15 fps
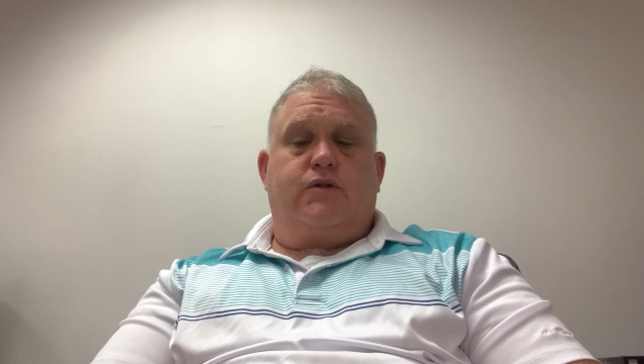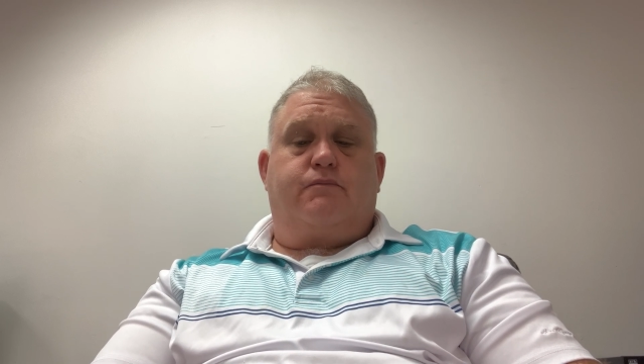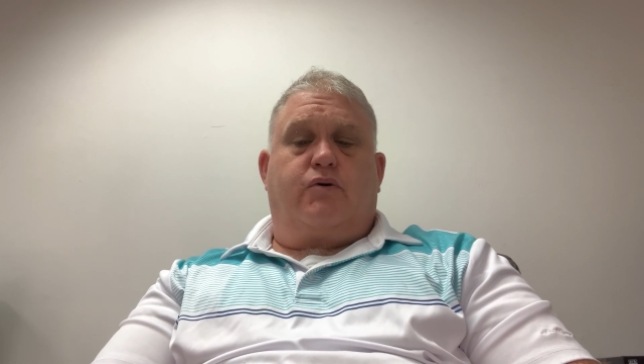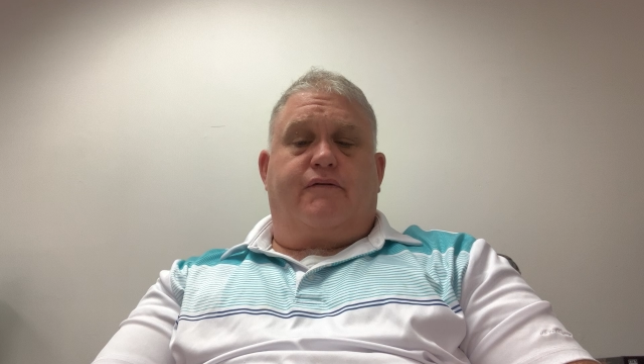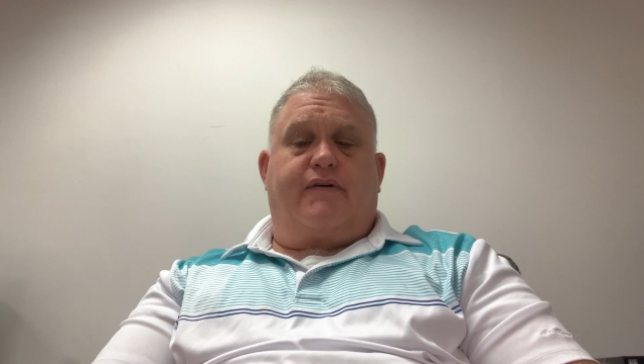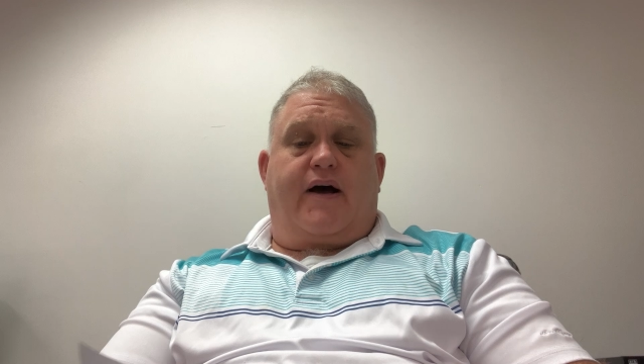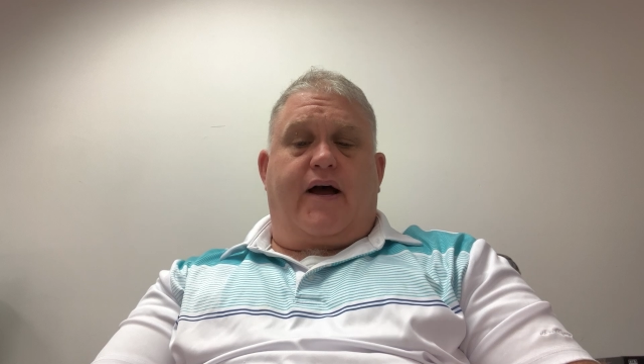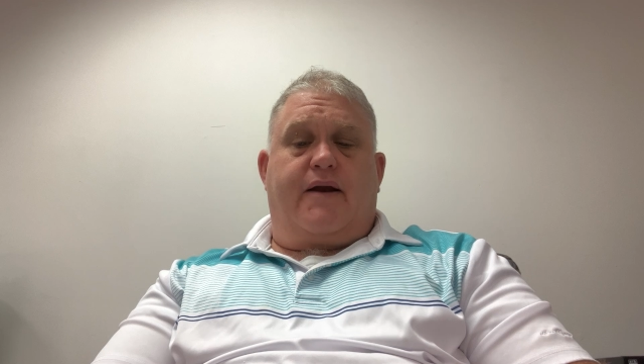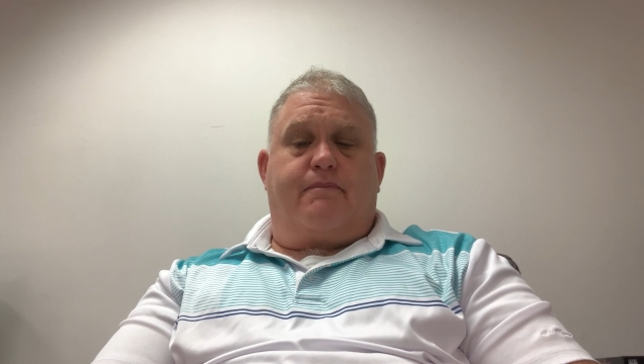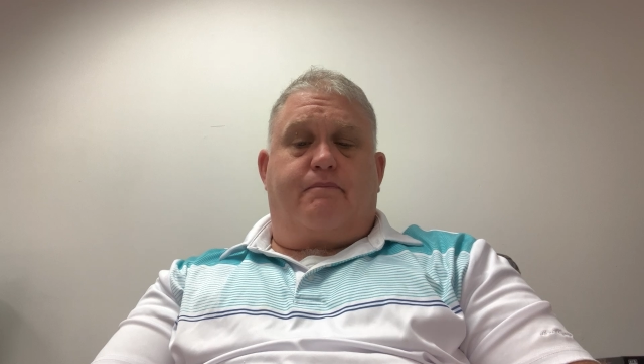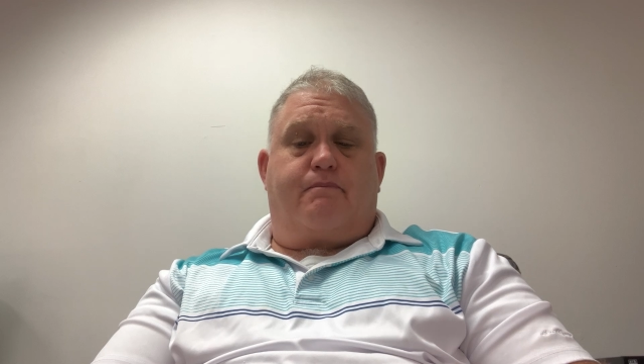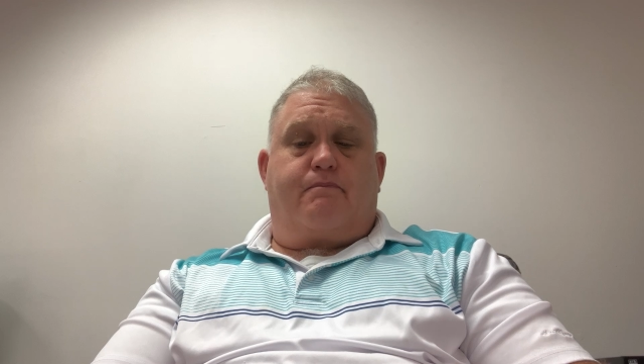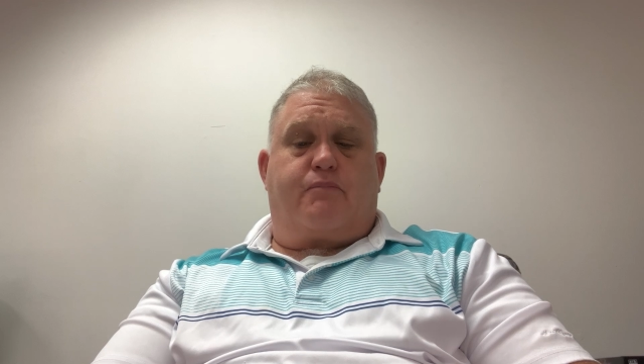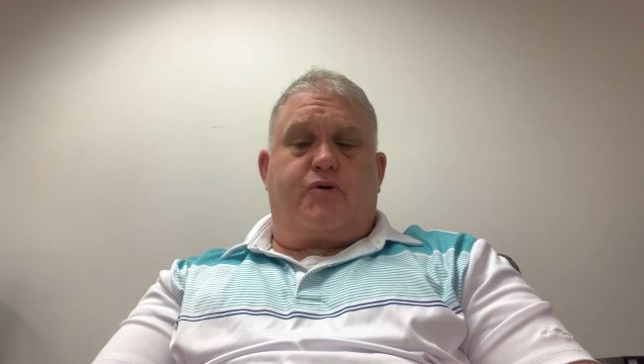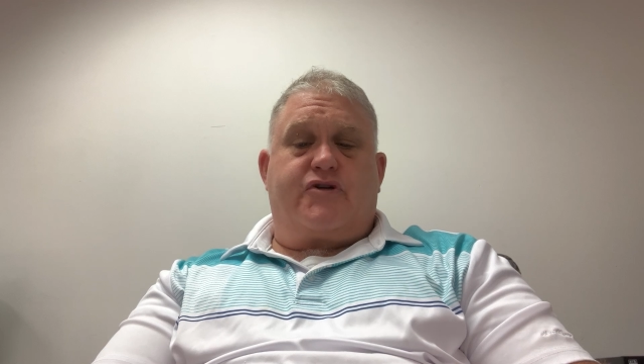Provide
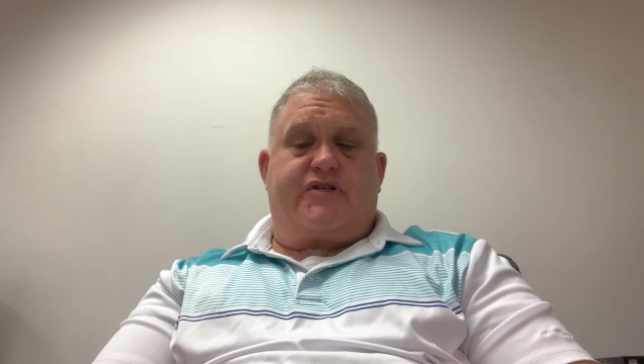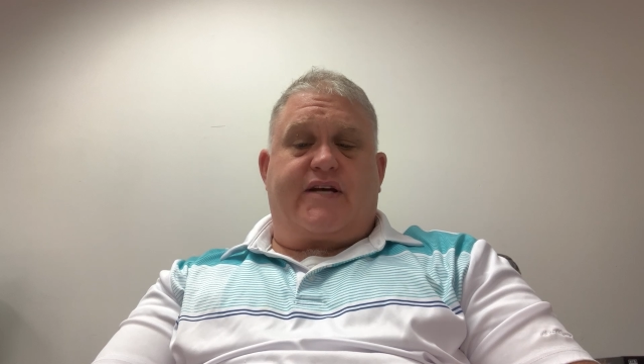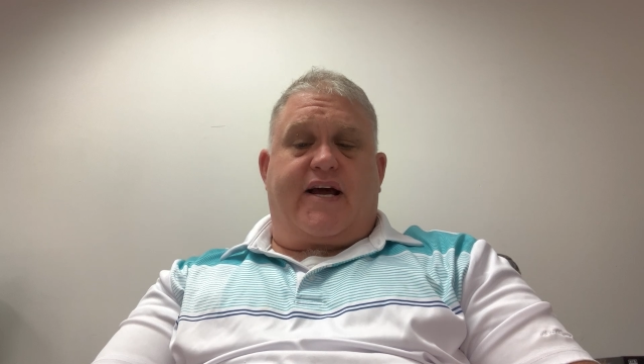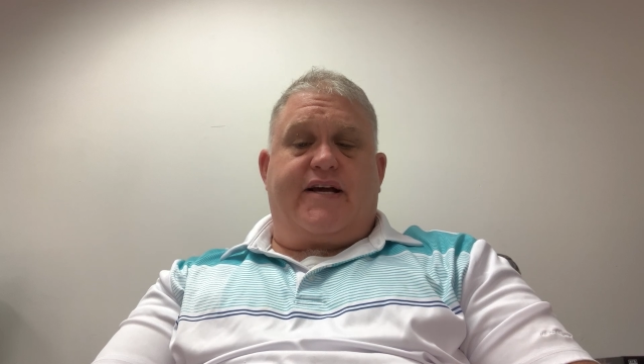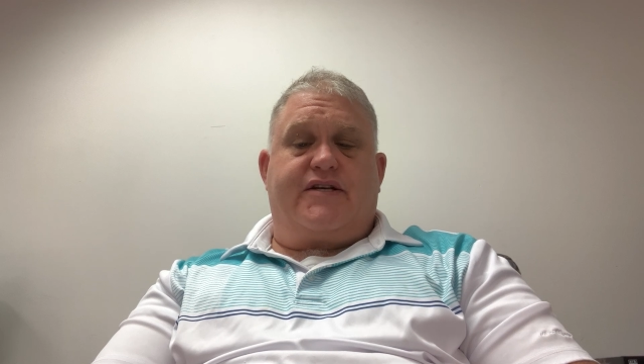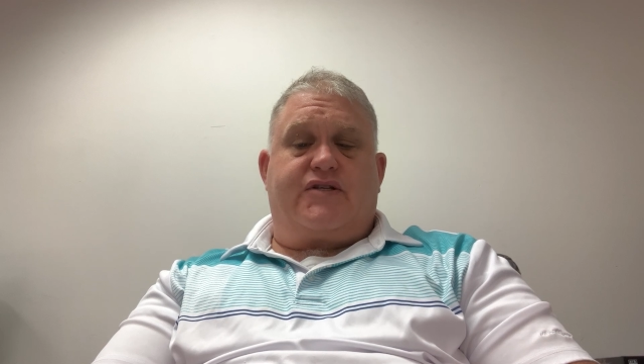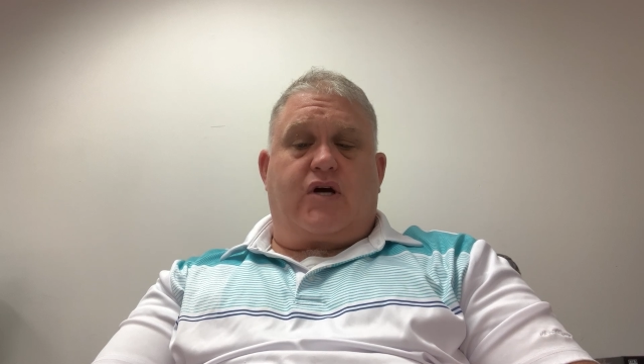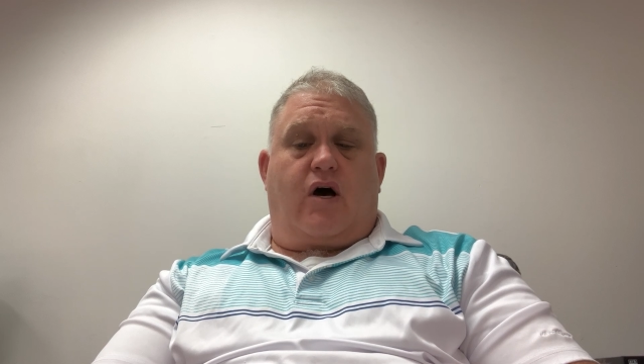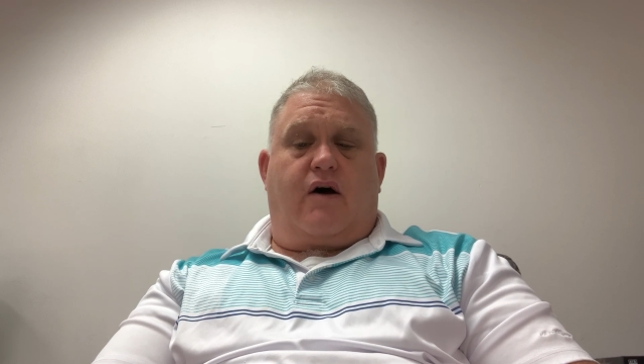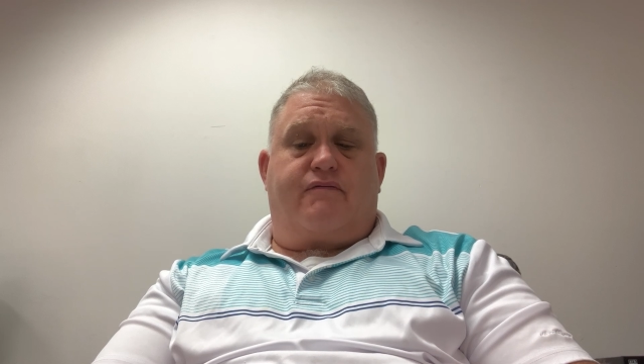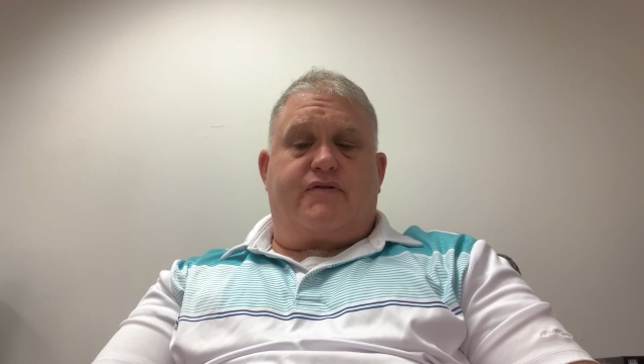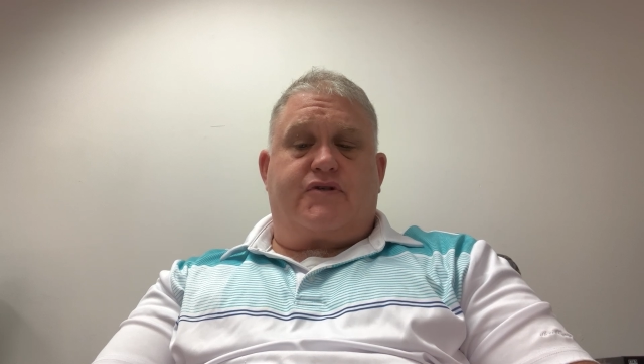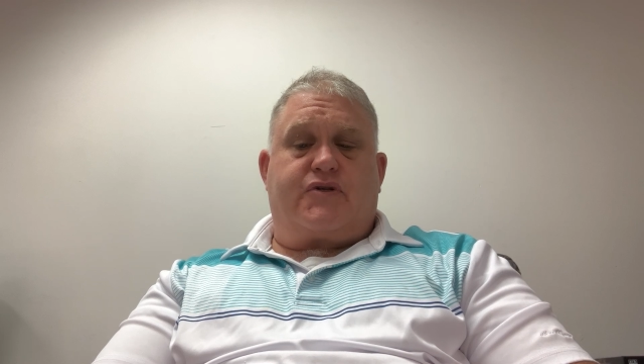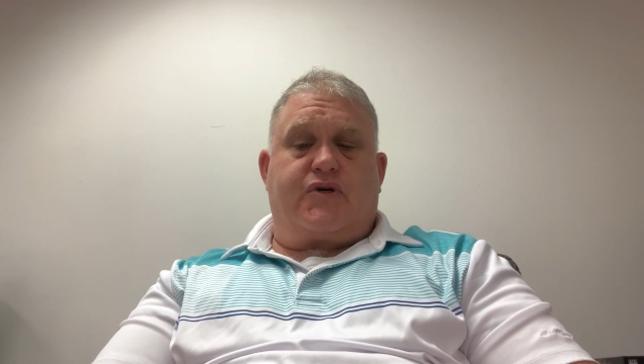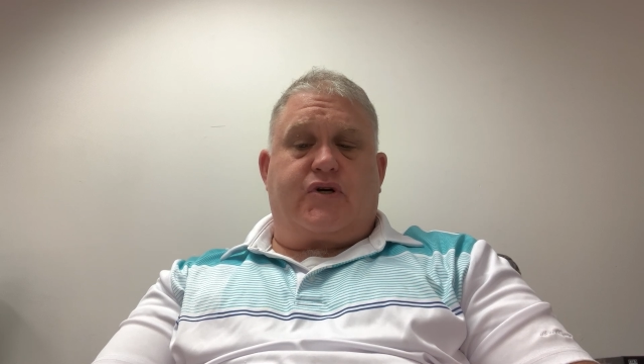precise
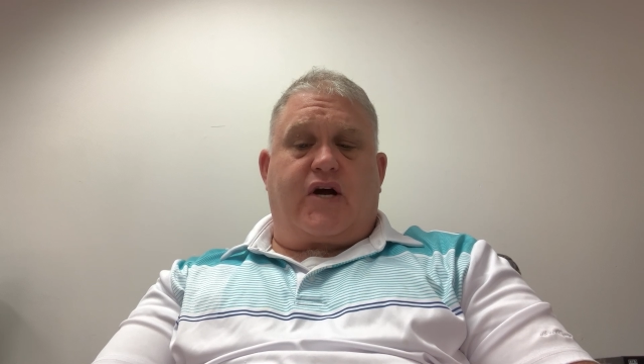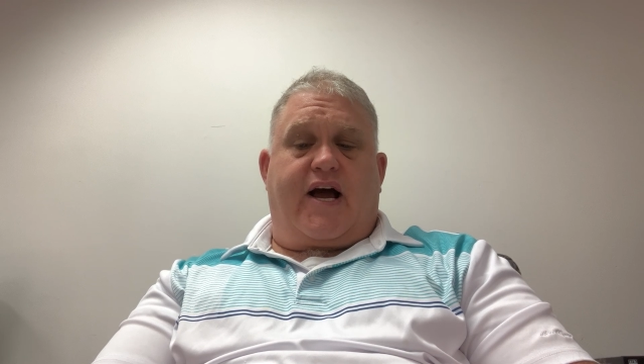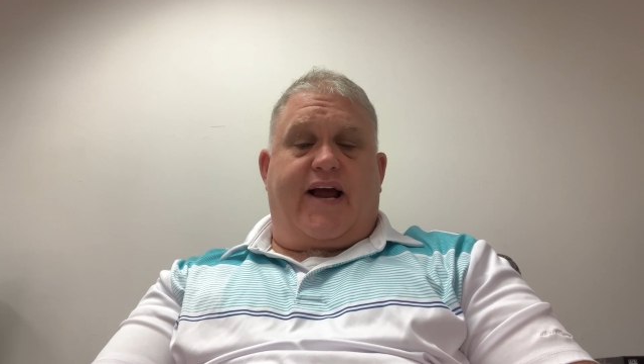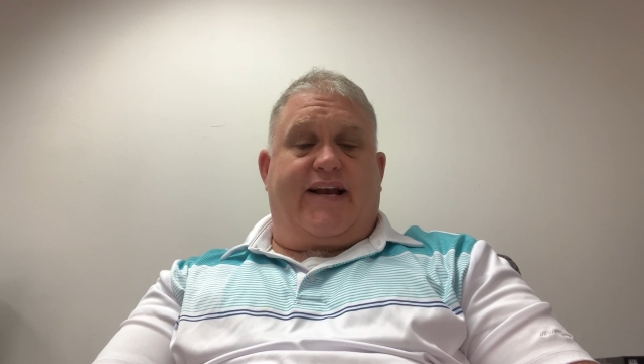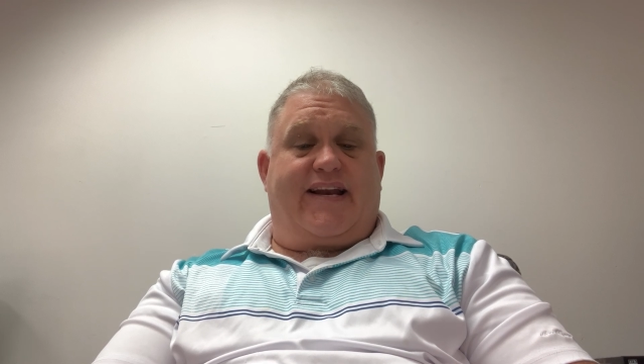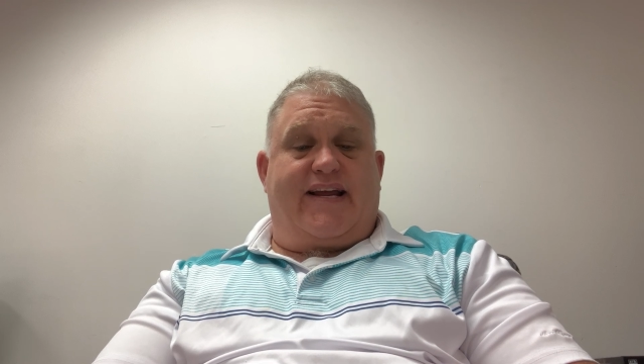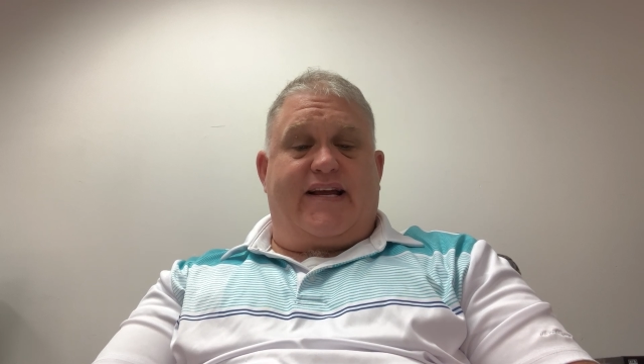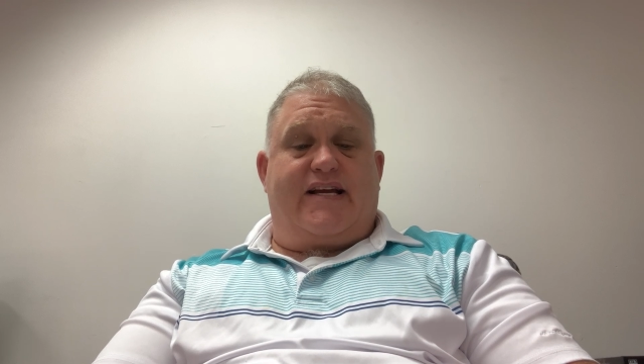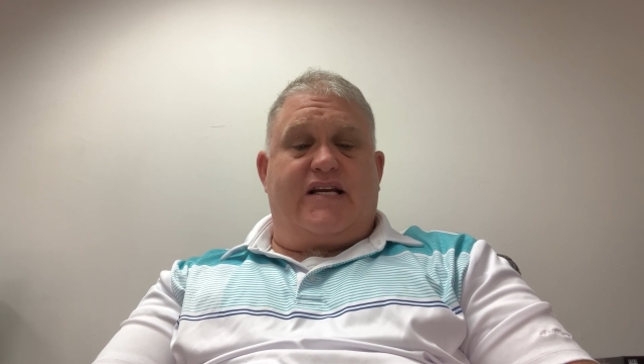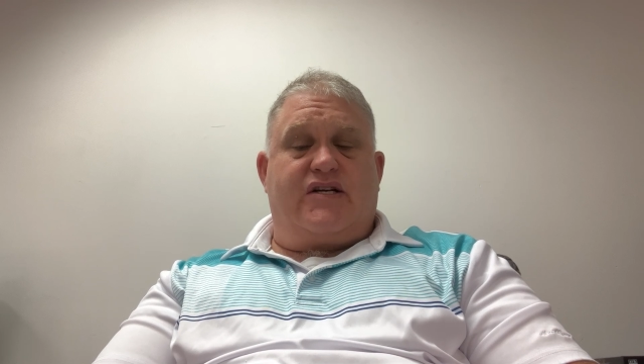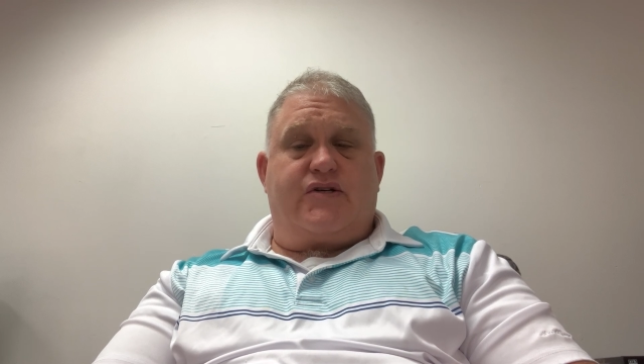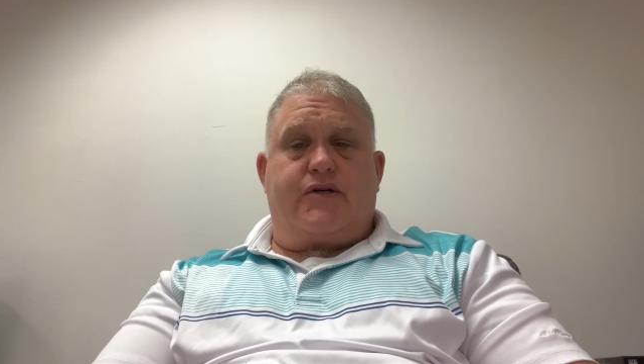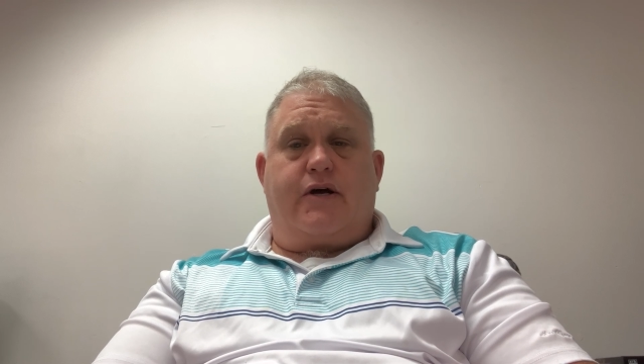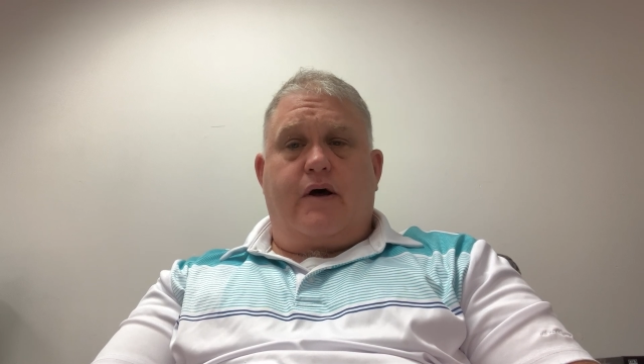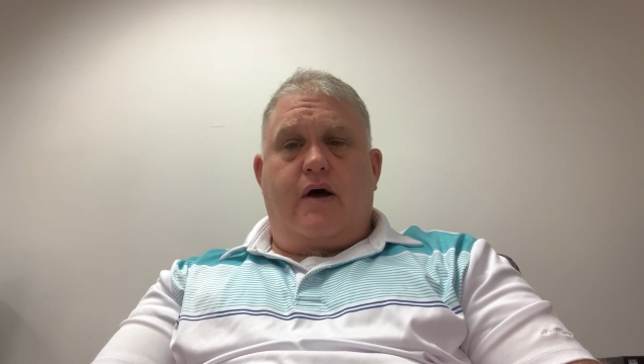officer
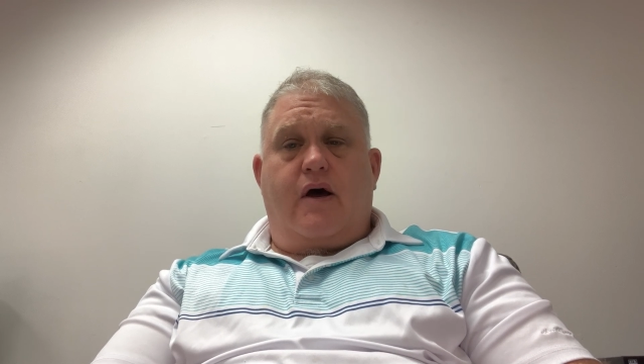IDs,